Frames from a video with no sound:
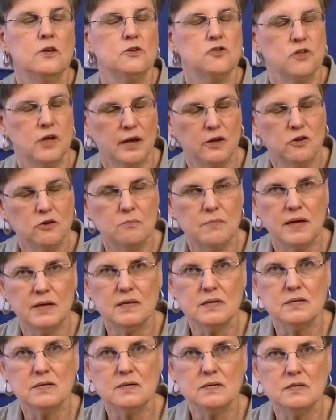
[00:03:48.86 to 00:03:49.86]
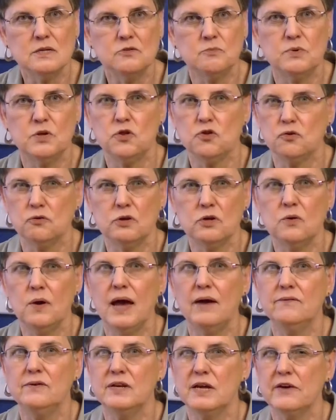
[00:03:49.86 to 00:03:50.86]
Check your medicines. Be sure you
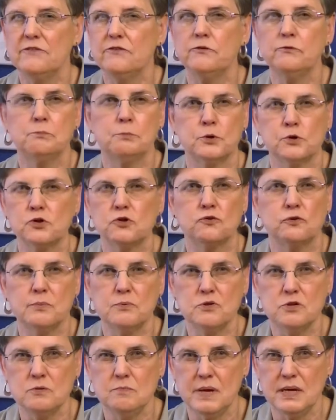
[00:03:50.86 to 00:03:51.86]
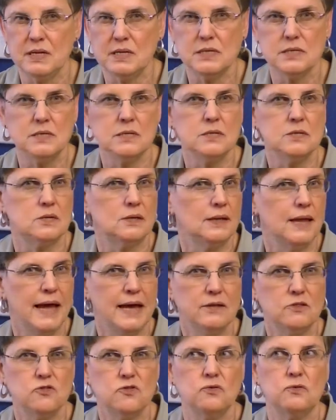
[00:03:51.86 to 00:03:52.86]
have enough of prescription medicines to
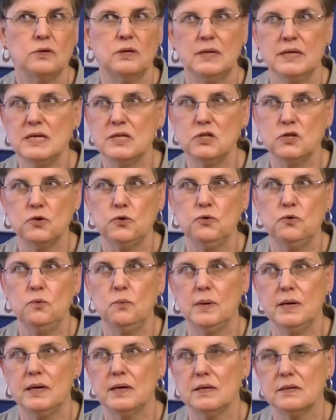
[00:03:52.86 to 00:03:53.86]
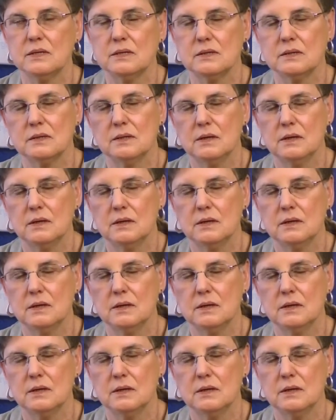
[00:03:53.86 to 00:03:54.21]
last you at least 2 weeks.